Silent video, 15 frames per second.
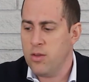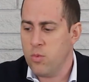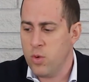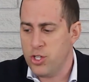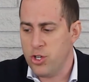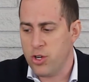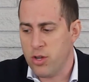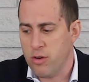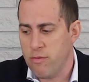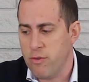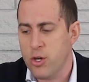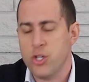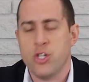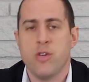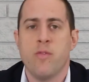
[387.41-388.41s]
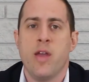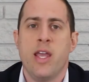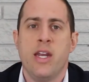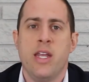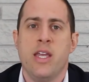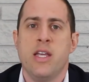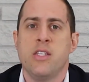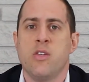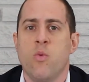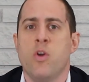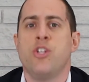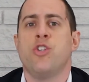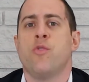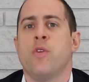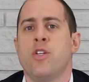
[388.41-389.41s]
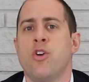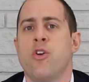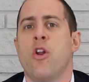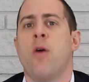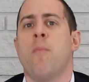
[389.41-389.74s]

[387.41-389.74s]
what your conversion rate is, and what your return